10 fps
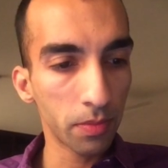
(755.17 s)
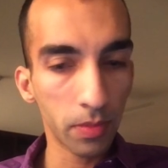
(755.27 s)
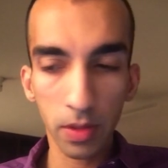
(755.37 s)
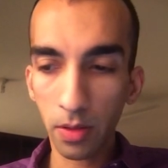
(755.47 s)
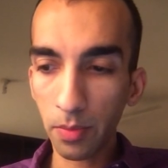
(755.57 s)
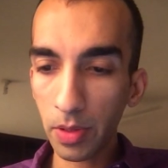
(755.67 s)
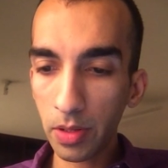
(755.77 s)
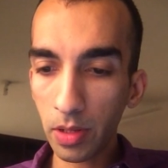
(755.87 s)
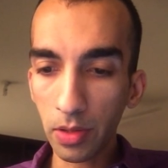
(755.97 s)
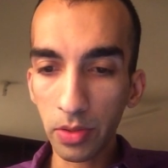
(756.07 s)
compare
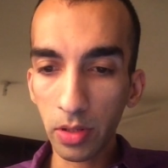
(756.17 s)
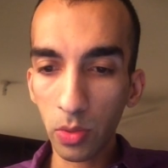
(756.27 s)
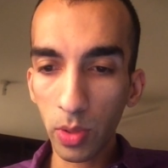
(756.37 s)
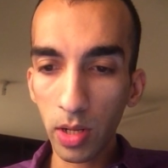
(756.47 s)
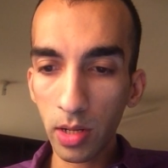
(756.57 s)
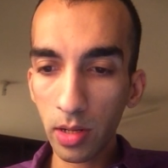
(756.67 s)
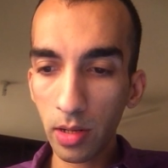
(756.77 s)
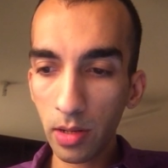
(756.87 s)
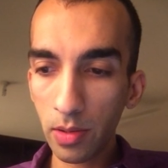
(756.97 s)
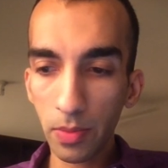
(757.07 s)
the answers as well.
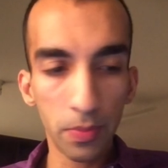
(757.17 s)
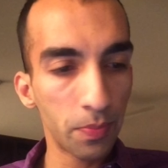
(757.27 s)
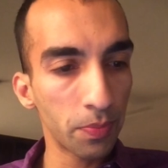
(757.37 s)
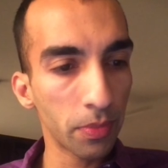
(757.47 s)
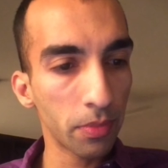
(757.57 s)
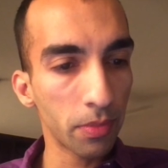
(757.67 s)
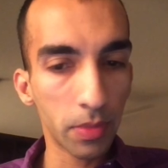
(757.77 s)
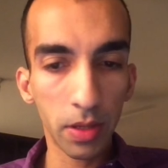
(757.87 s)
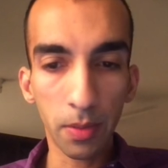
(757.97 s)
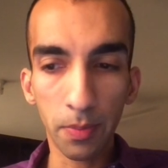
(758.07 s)

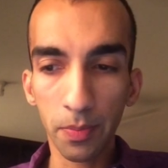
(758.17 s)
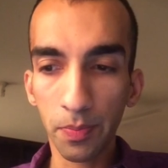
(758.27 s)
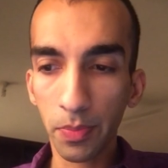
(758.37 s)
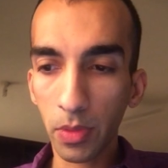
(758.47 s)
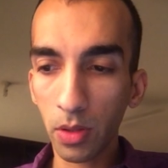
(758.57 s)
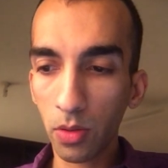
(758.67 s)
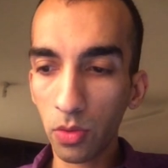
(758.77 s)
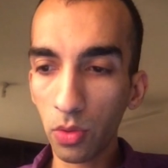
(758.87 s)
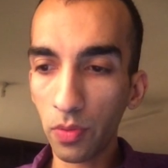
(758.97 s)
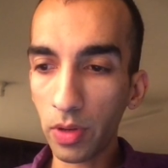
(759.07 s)
Yep,
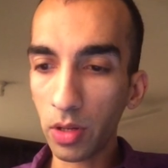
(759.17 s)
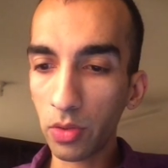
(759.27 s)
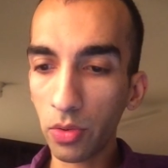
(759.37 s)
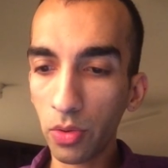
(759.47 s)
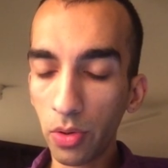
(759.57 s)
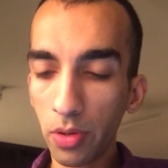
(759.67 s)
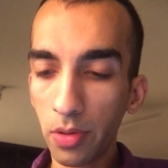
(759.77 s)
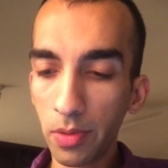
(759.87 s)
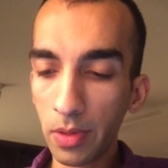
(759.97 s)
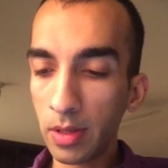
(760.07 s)
so far so good.
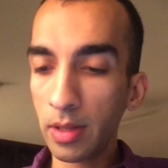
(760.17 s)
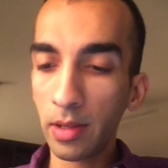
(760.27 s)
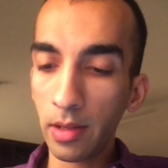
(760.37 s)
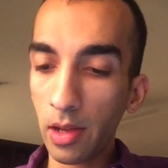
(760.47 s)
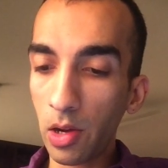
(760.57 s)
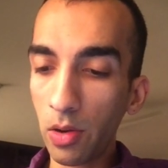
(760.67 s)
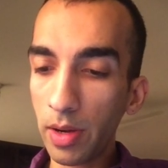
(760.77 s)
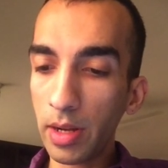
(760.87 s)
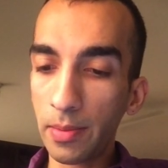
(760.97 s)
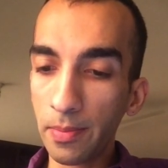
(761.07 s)

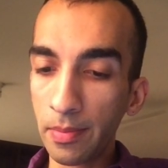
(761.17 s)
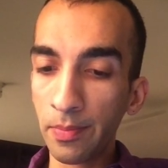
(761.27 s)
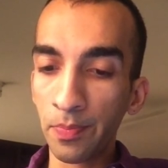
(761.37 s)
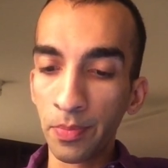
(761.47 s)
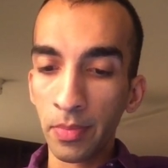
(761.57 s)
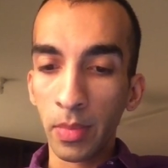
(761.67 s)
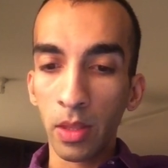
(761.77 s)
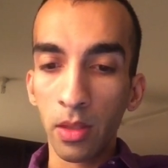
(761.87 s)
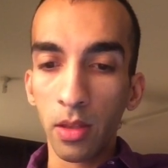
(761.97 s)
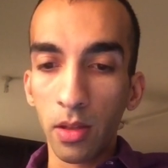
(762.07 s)
Alright.
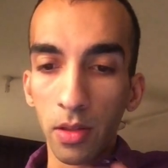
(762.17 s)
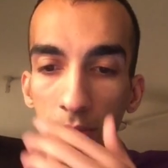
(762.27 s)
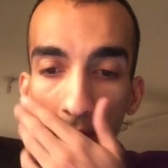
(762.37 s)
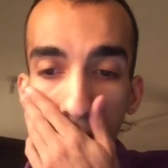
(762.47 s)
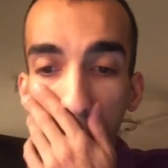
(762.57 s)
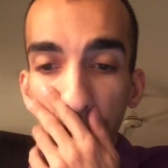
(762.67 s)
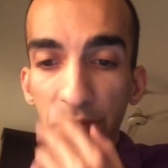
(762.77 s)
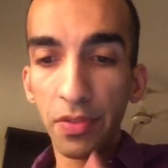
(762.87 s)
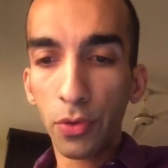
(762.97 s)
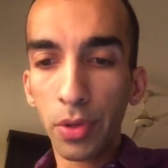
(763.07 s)
There are
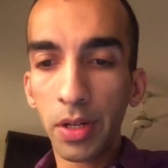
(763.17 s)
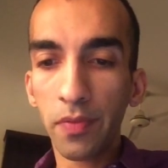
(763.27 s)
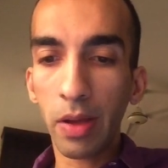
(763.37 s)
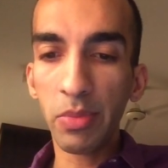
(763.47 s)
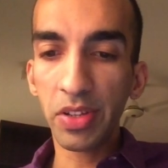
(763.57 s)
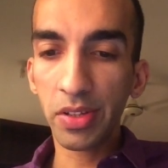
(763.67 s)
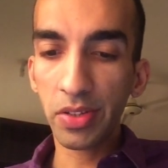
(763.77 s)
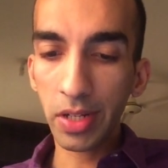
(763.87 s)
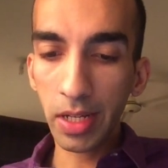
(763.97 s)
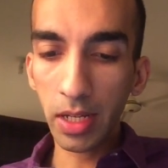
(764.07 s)
5,400 families in the
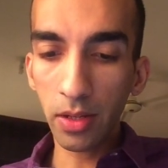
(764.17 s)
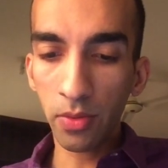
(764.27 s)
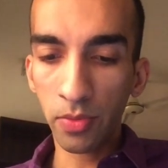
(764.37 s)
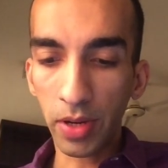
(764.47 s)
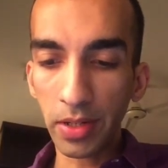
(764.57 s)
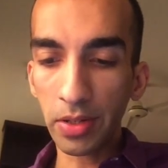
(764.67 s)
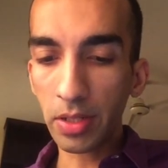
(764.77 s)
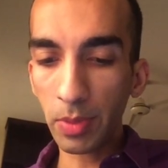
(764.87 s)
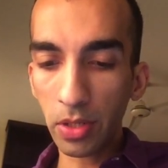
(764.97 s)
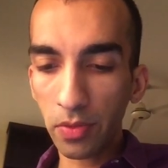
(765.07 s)
city. Find an
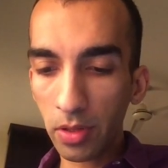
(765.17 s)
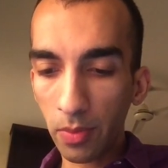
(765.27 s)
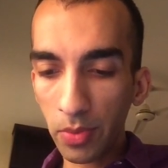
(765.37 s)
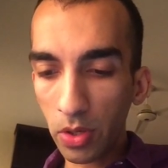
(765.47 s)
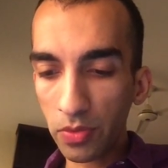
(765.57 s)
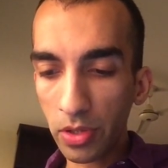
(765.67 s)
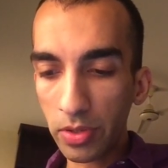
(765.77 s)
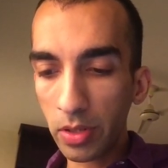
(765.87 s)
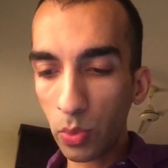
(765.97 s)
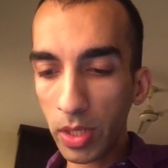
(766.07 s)
estimate of the number
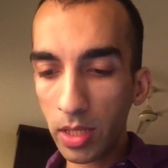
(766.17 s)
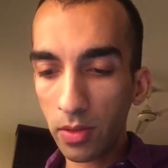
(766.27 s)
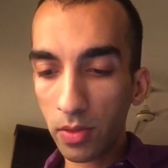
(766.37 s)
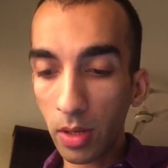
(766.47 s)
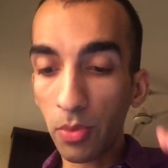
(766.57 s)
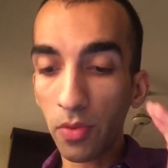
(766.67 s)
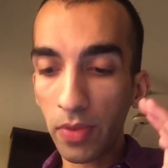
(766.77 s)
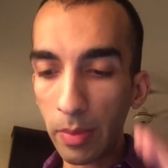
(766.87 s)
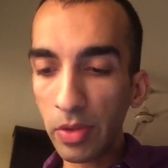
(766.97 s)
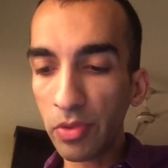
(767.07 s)
of
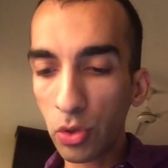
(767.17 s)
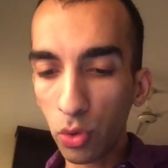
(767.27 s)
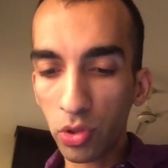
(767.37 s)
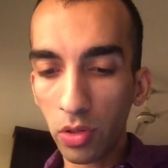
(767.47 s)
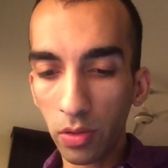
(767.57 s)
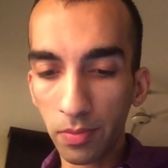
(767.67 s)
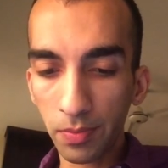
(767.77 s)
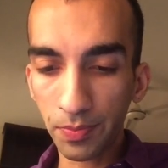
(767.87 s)
families with 2 children.